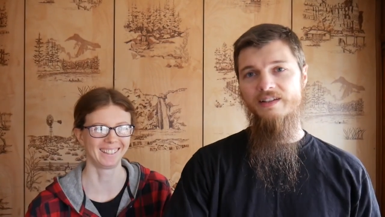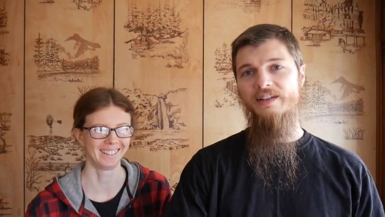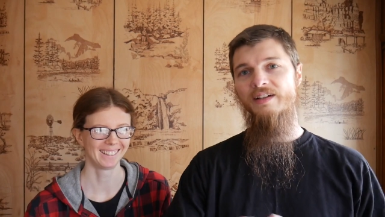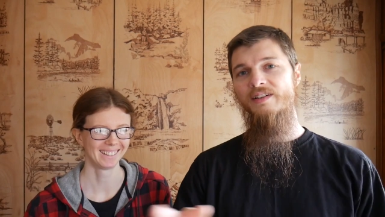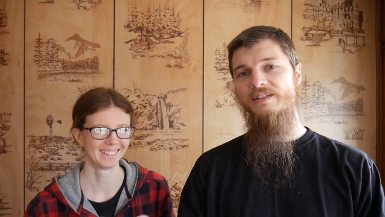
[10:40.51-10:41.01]
Speaker 1: to
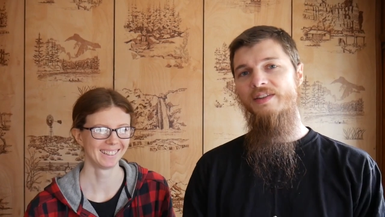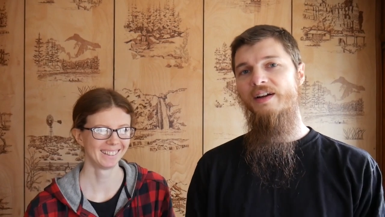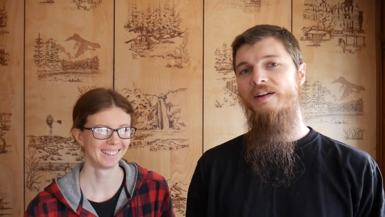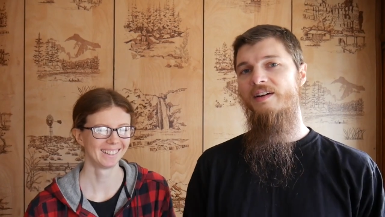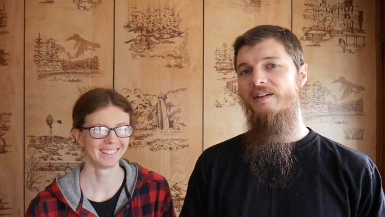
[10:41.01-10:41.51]
here to
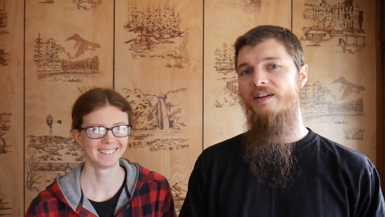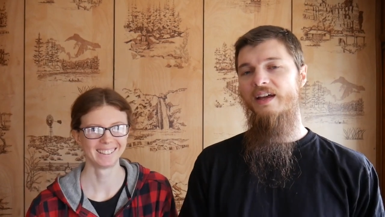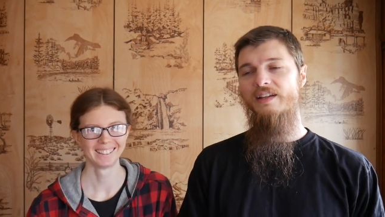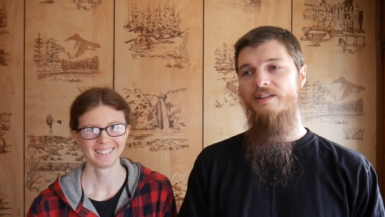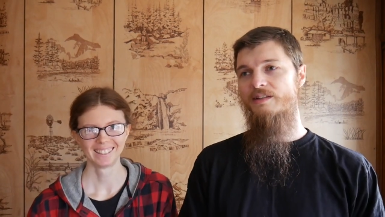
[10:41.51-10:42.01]
there,
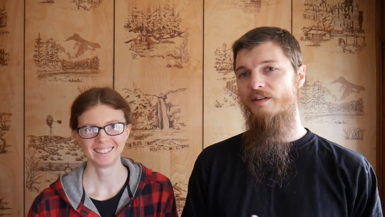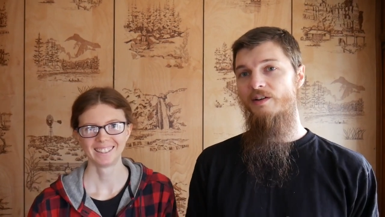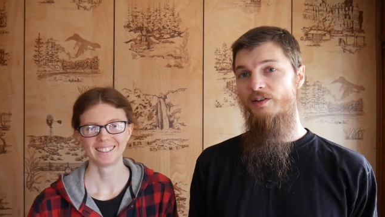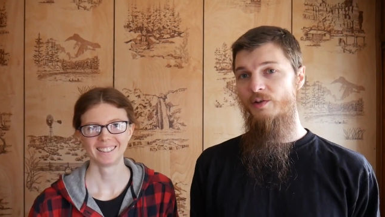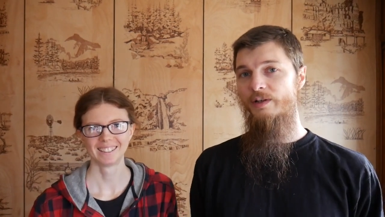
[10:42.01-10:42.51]
and it's
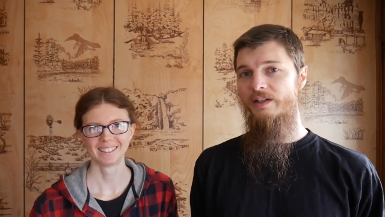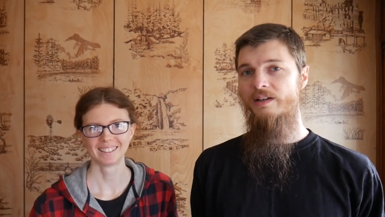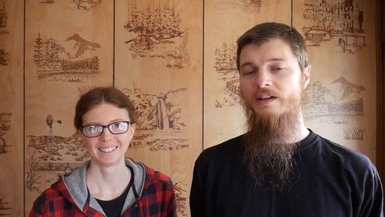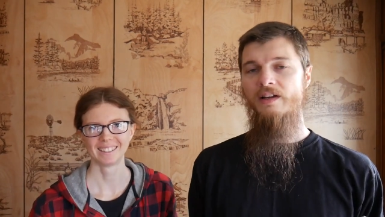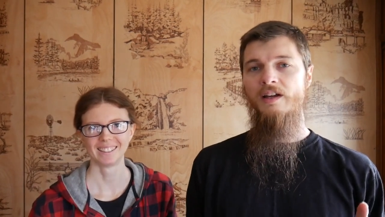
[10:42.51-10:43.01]
annoying.
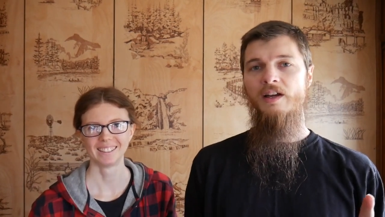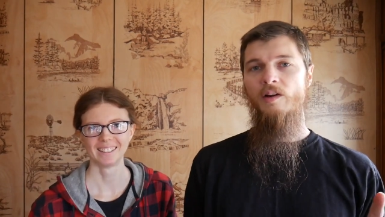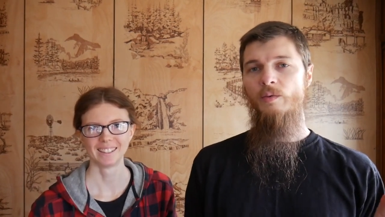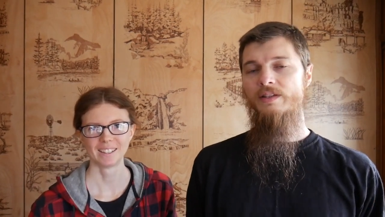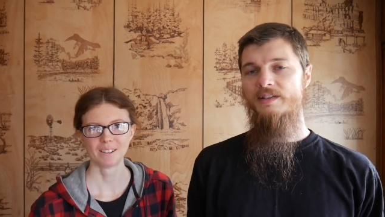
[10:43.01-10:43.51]

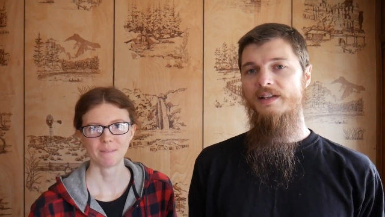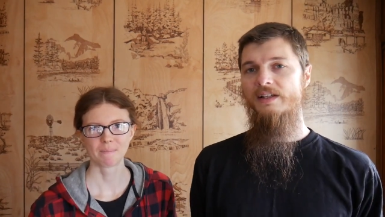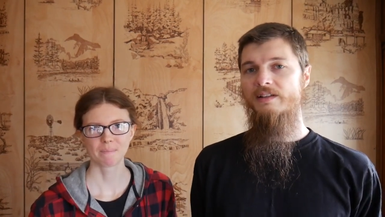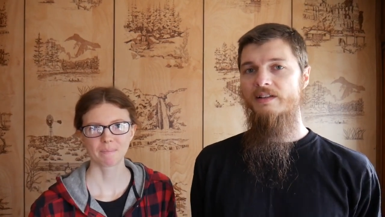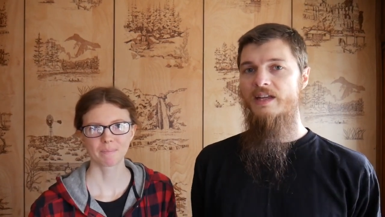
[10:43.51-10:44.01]
We
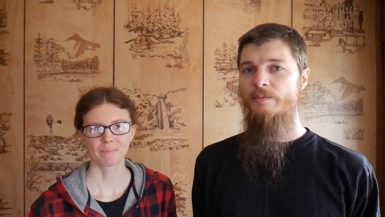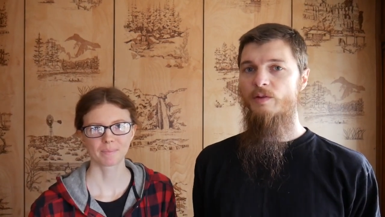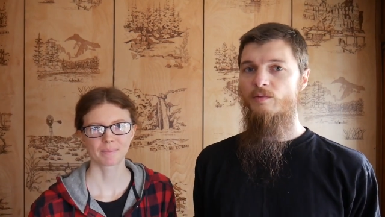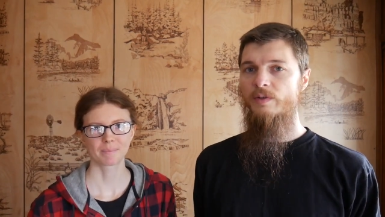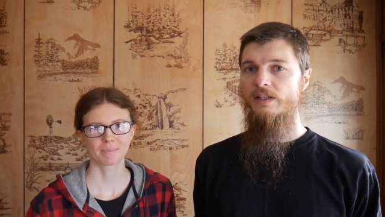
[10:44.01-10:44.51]
decided to keep it
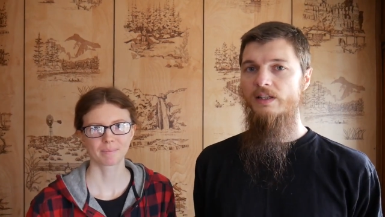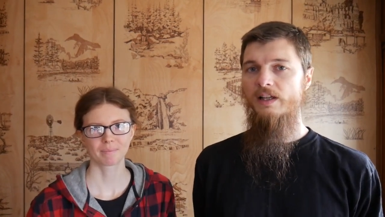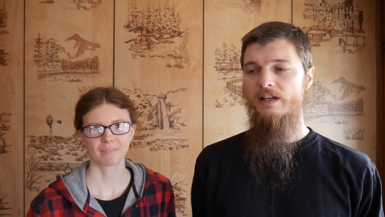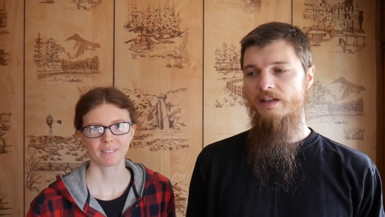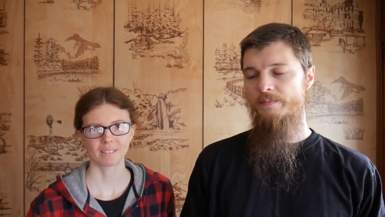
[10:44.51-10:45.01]
really
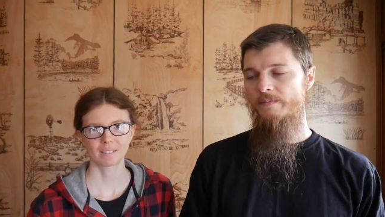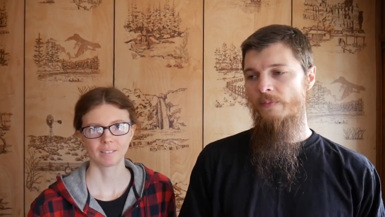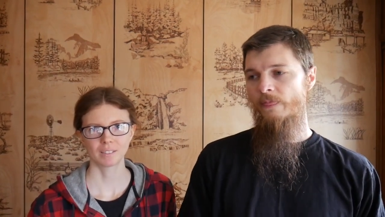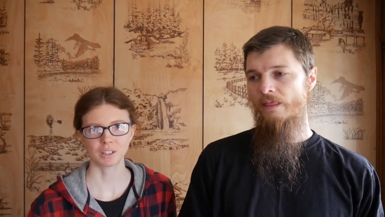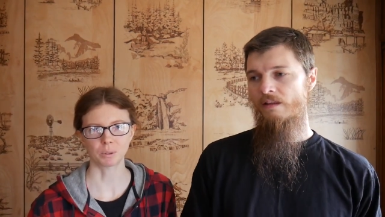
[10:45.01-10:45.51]
light.
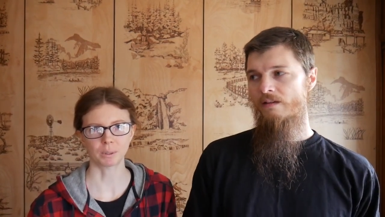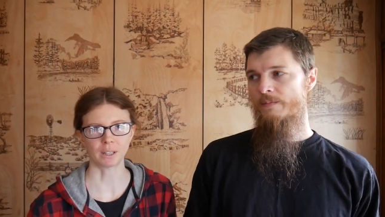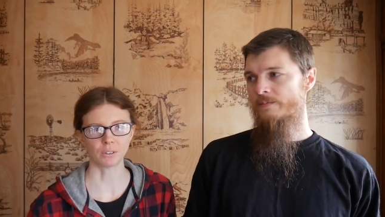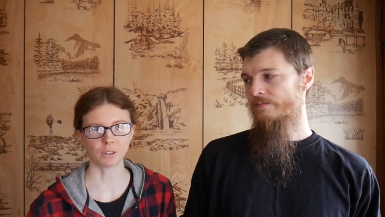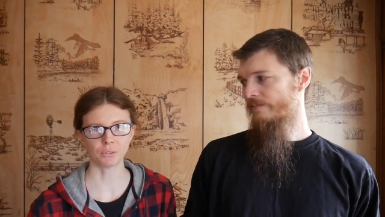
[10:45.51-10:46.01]
Speaker 2: So
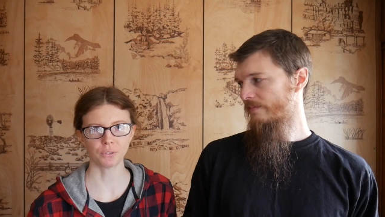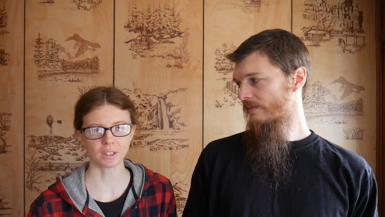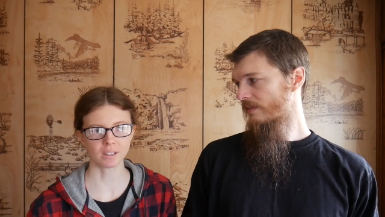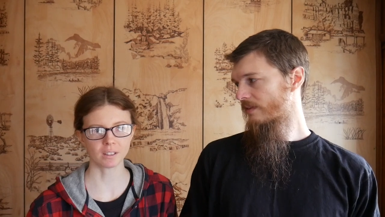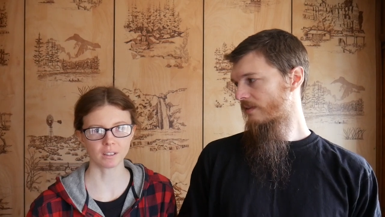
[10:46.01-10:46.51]
whatever
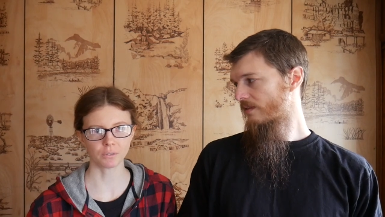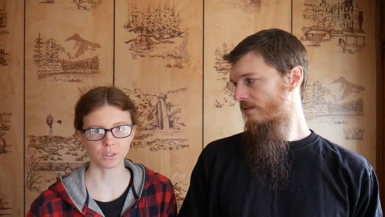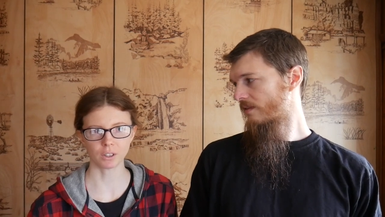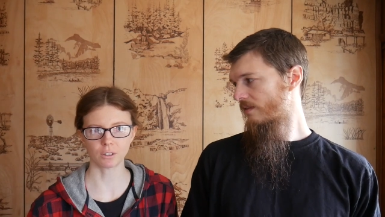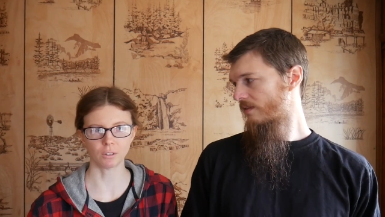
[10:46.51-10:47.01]
fits in the
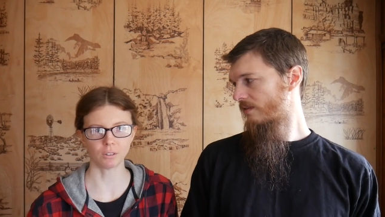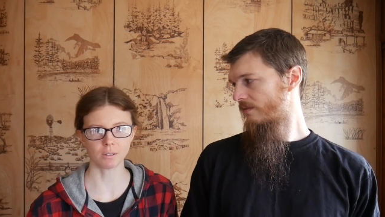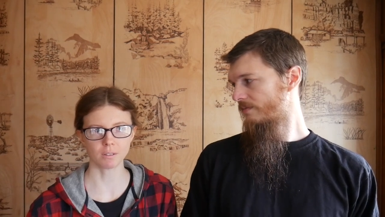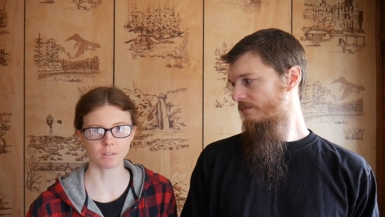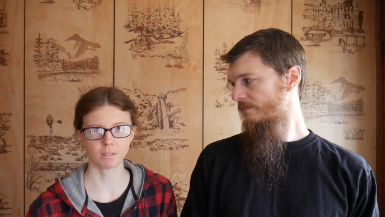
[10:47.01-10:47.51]

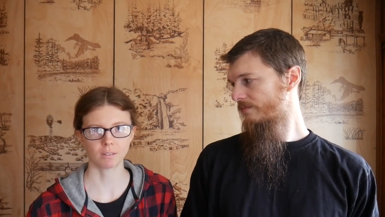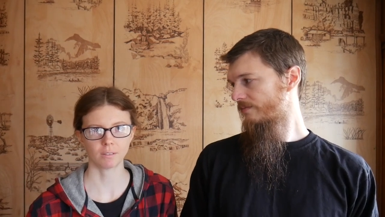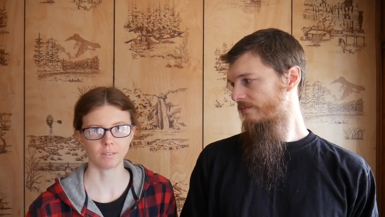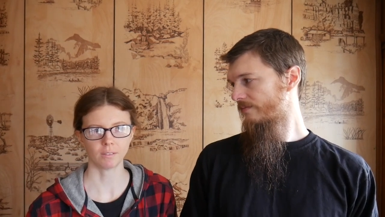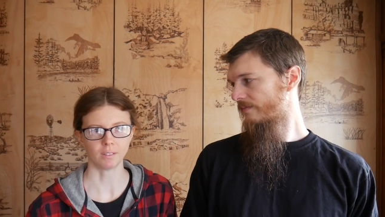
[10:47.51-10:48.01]
vehicles,
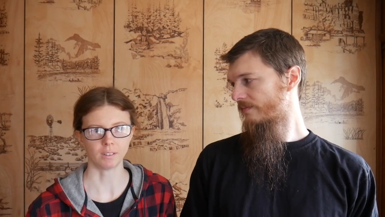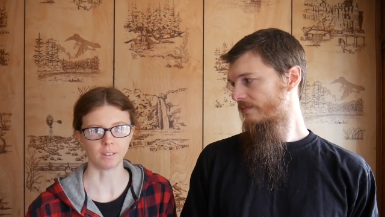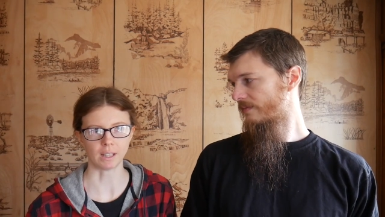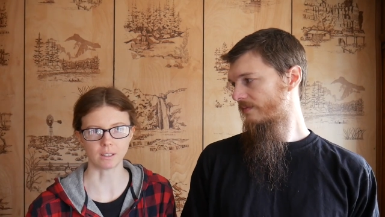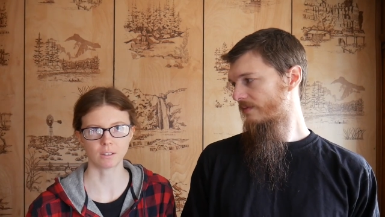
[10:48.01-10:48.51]

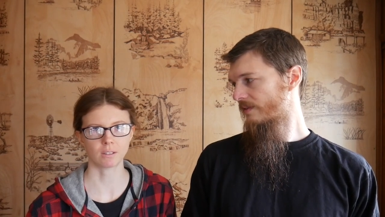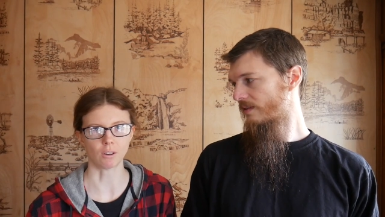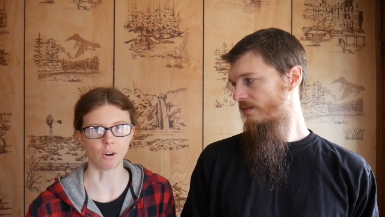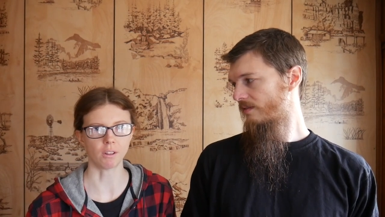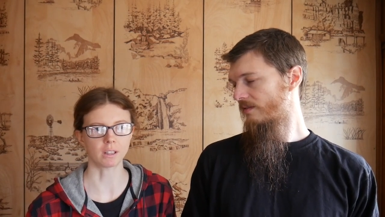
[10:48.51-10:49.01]
that's
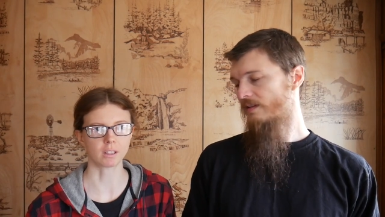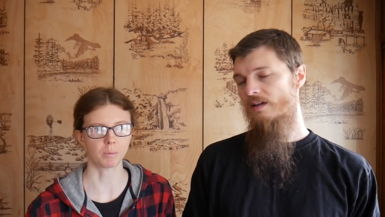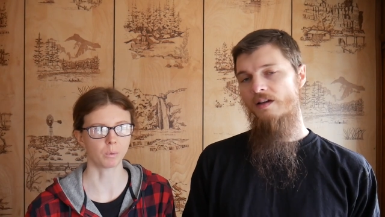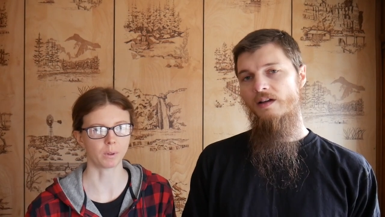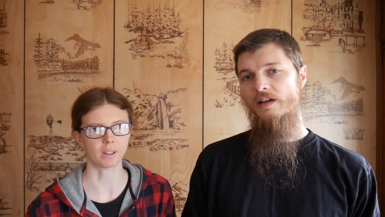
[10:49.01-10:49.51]
all that's
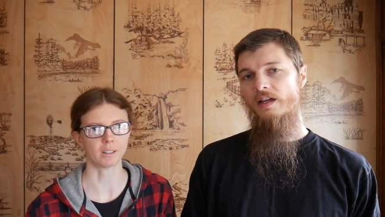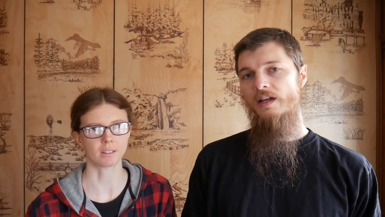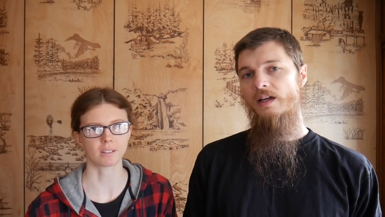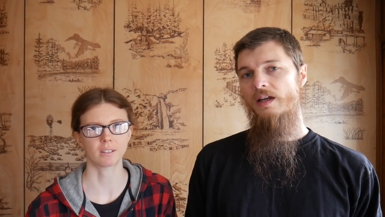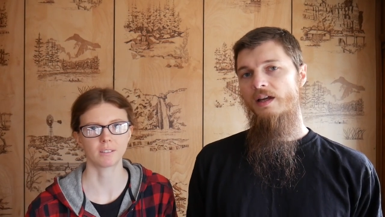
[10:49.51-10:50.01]
coming with
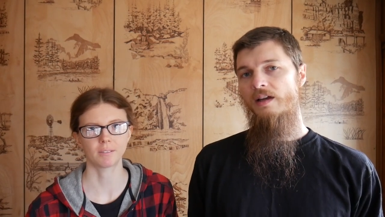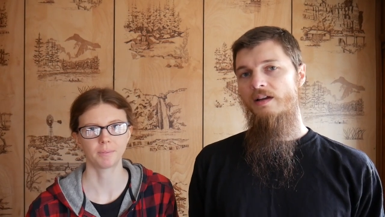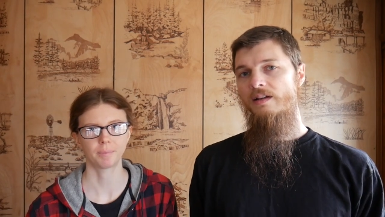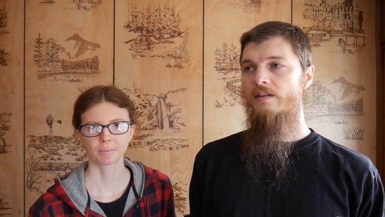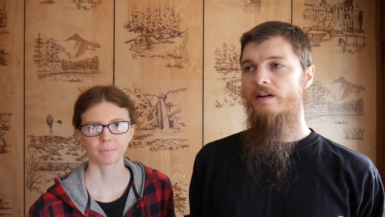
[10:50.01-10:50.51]
us.
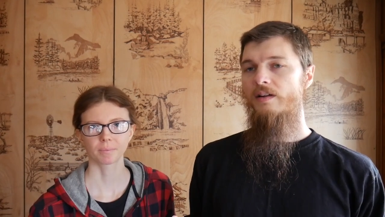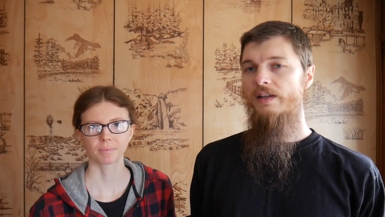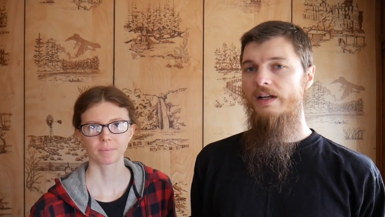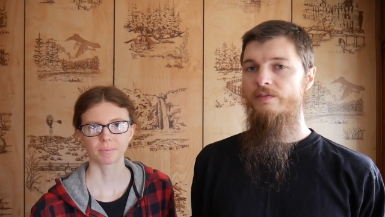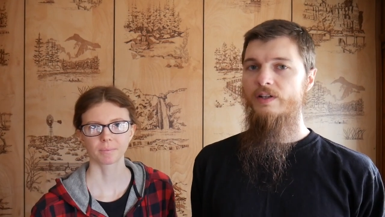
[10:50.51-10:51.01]
Speaker 1: A
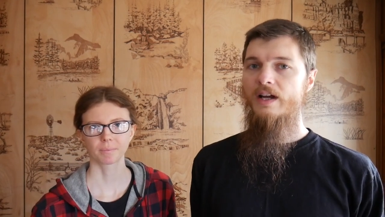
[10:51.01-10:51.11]
lot of you